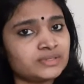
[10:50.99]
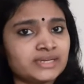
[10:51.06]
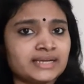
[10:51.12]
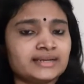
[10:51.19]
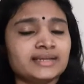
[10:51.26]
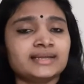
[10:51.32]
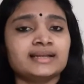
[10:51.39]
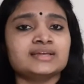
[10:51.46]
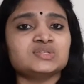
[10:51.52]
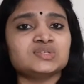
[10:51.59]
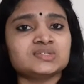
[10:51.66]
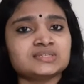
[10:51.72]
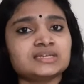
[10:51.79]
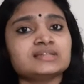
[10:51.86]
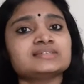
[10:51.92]
technical
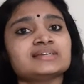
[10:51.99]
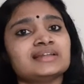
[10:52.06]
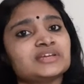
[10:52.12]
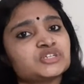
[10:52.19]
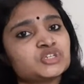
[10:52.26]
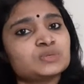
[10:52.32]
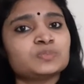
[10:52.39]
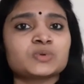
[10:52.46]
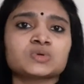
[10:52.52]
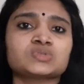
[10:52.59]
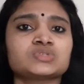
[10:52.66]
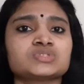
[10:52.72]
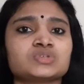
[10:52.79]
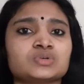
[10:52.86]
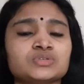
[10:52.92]
assistant selection
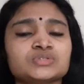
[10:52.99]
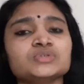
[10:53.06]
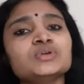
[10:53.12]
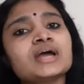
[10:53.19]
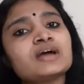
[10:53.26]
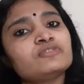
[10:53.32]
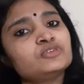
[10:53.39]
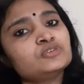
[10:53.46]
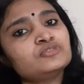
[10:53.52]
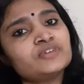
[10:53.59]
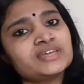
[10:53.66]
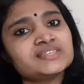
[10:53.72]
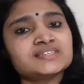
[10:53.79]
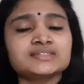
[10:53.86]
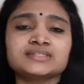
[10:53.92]
process also, you have to
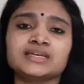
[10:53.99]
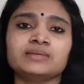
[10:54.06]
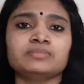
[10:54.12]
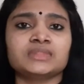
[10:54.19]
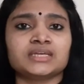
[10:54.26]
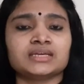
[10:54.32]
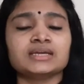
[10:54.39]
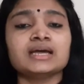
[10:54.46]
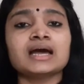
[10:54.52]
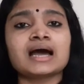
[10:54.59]
face the same thing.